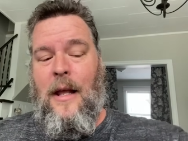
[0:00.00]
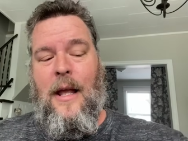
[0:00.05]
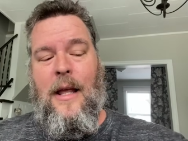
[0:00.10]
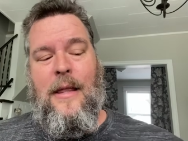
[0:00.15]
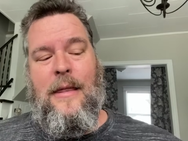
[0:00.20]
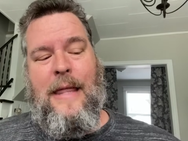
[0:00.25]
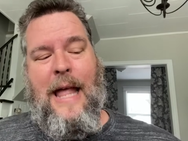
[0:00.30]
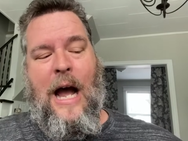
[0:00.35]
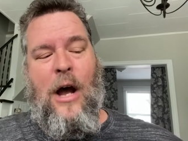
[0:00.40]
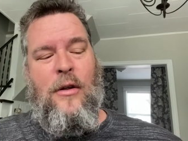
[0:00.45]

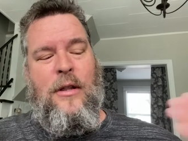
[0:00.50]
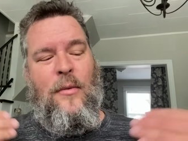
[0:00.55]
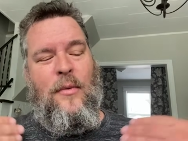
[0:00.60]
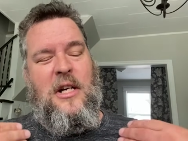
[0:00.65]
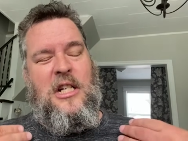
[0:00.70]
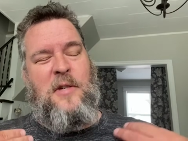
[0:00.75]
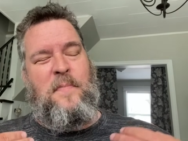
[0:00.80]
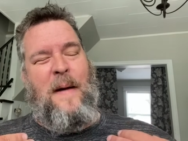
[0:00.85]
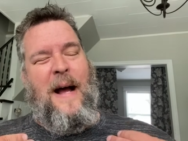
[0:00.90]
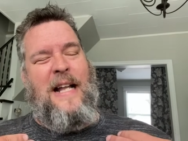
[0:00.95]
Now the
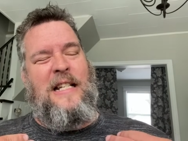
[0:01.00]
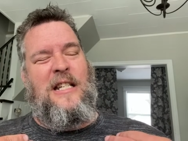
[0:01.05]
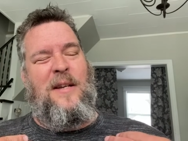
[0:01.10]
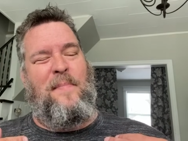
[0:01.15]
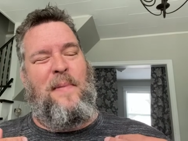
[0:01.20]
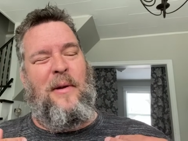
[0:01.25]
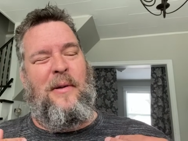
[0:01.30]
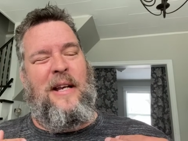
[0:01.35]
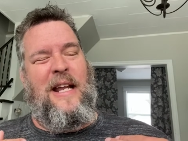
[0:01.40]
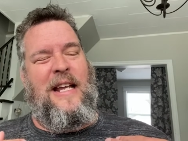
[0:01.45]

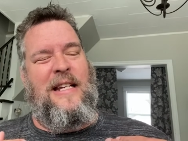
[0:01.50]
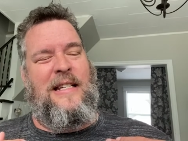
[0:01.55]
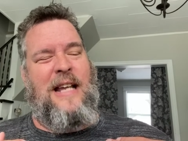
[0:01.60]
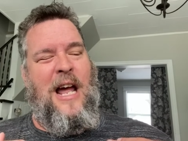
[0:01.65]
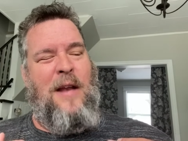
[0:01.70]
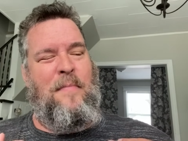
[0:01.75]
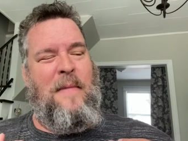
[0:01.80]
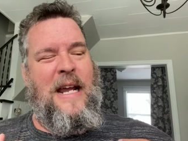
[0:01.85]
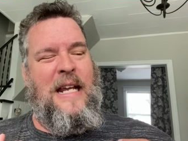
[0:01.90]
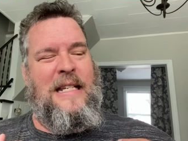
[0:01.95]
responsibility is
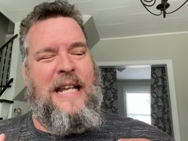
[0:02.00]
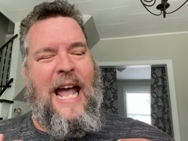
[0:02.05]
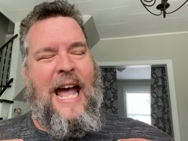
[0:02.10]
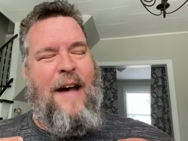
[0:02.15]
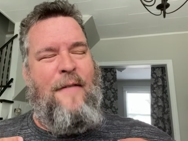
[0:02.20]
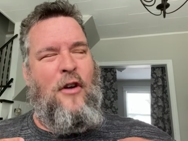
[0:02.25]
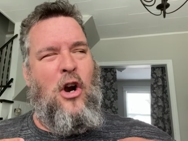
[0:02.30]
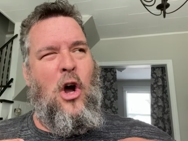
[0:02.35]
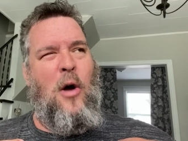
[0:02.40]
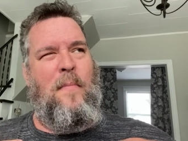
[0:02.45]
on me to
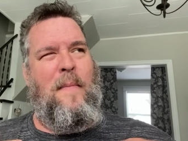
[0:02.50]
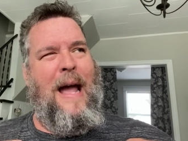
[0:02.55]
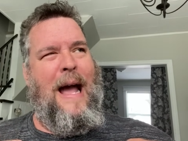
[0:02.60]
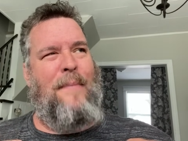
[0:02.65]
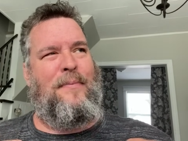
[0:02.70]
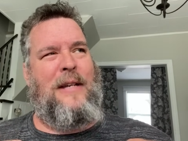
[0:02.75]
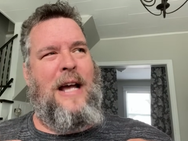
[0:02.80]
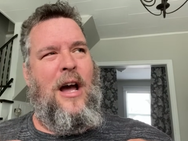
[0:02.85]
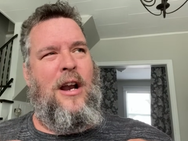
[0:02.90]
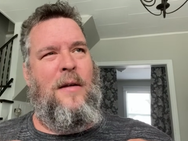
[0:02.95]
have it all
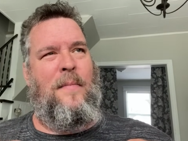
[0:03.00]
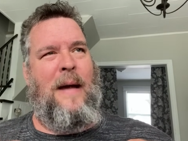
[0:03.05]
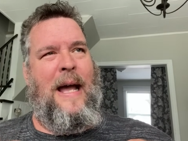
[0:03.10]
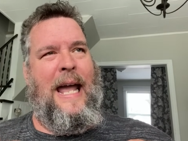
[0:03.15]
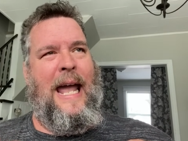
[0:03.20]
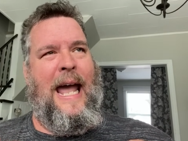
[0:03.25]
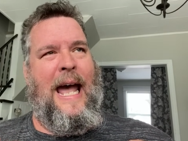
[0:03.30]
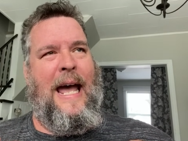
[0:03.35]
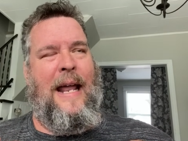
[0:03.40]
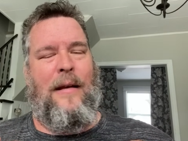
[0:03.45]
mapped out in my
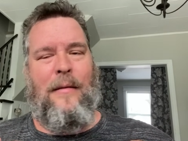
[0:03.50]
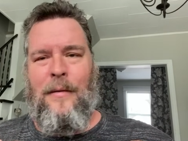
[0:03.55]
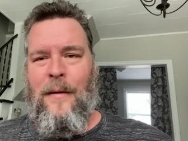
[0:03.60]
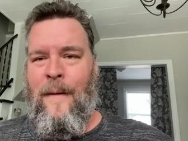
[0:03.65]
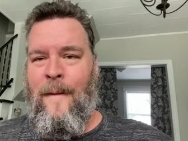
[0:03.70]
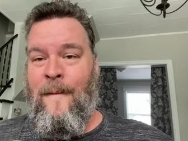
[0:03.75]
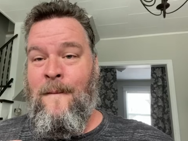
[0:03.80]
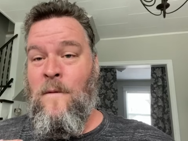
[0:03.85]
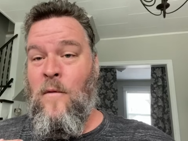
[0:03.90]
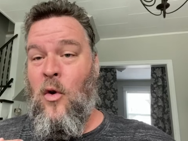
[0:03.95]
head
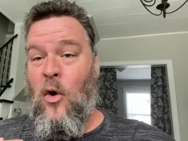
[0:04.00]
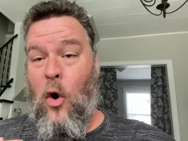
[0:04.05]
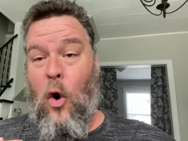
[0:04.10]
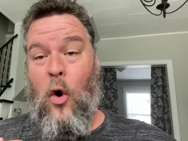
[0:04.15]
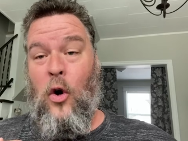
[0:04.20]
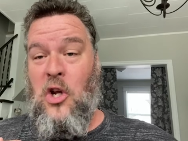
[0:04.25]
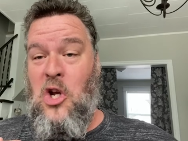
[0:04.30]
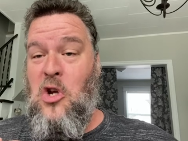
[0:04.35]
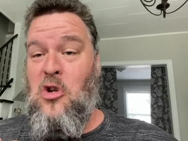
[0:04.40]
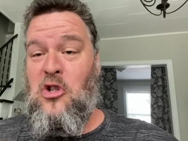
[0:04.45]

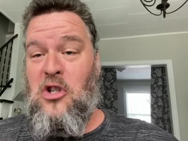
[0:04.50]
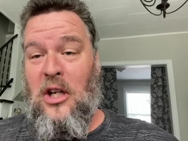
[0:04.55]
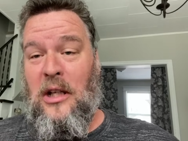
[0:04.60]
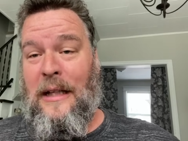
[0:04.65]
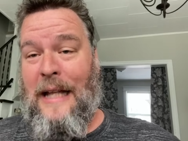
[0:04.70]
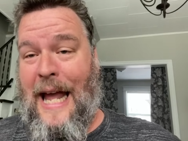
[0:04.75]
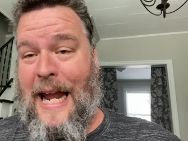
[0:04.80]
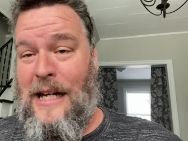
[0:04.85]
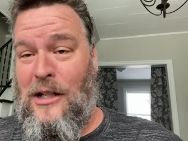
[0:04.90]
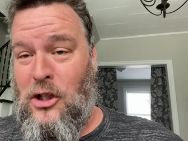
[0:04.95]
or use a
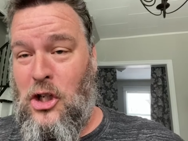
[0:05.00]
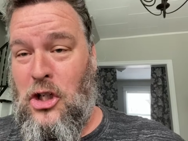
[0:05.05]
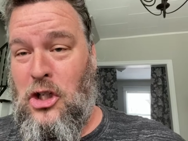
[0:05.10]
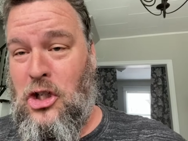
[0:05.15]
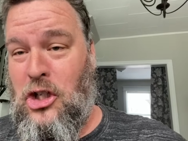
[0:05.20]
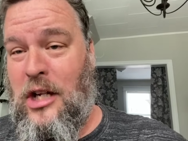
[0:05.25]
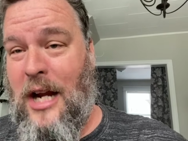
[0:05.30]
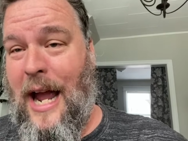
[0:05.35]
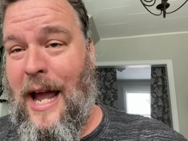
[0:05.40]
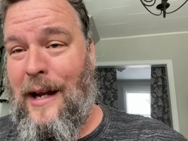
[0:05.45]
light to
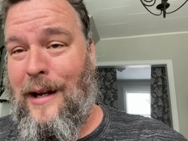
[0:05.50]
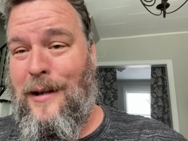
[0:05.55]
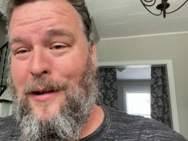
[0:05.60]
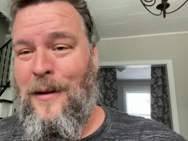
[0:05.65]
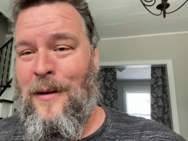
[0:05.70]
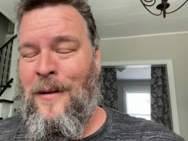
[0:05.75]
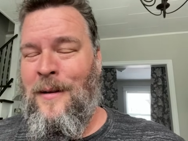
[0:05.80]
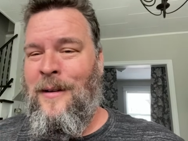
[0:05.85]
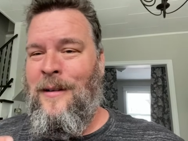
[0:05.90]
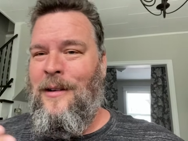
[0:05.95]
check.
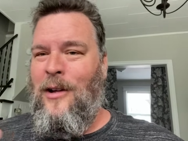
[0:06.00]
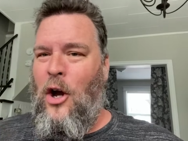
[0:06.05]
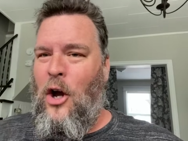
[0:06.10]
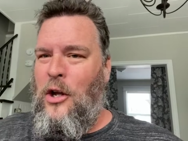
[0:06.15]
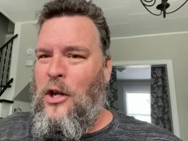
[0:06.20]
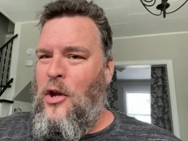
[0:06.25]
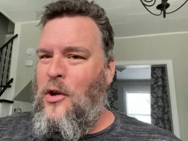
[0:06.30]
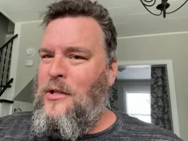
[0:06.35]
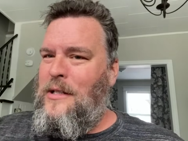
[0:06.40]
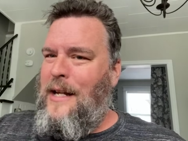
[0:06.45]
I'll
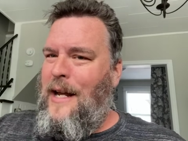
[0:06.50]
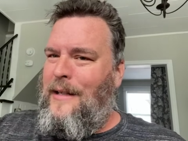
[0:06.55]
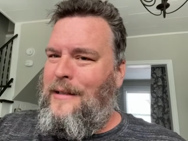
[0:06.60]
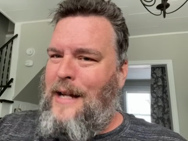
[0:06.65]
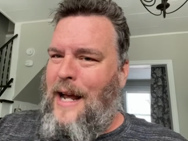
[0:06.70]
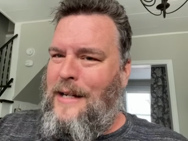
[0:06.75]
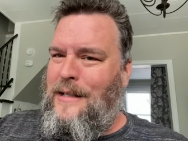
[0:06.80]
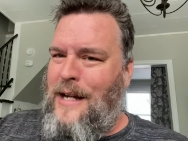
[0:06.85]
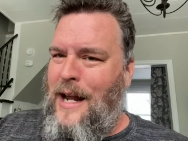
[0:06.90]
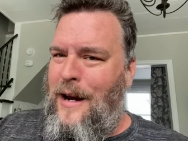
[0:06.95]
use that
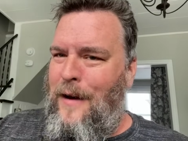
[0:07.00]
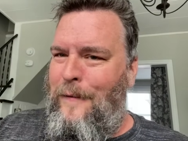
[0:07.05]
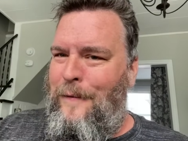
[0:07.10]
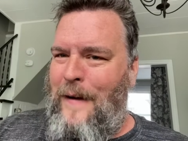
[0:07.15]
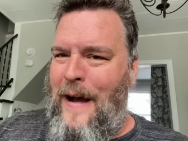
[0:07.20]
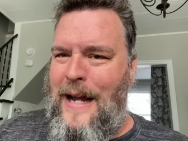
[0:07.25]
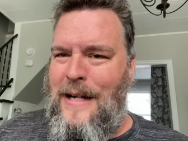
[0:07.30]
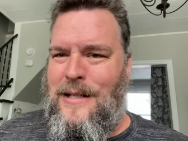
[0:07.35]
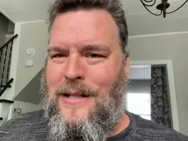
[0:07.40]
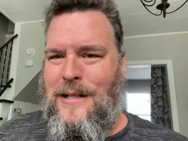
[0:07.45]
to
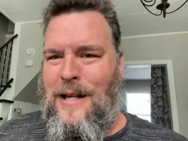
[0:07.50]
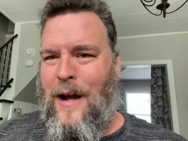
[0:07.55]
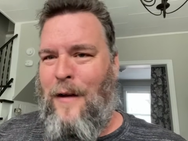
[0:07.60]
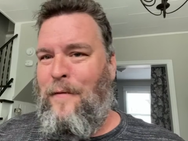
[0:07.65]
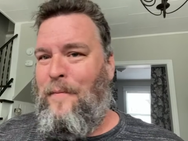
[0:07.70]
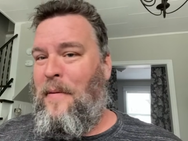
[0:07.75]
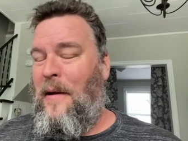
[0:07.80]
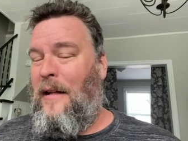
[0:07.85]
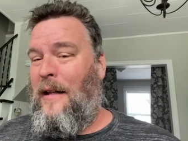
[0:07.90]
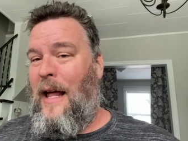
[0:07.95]
identify
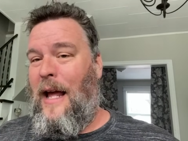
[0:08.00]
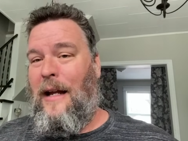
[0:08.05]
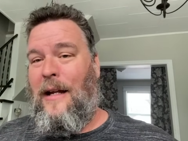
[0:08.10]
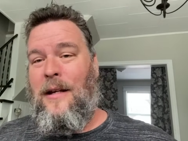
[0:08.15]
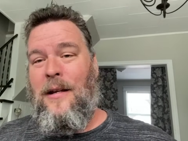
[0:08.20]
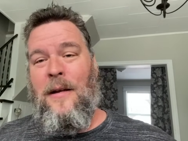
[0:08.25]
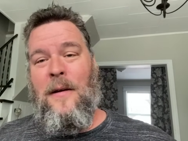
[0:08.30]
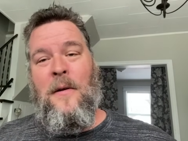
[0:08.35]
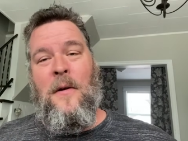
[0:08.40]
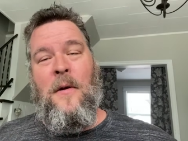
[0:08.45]
stuff, but like,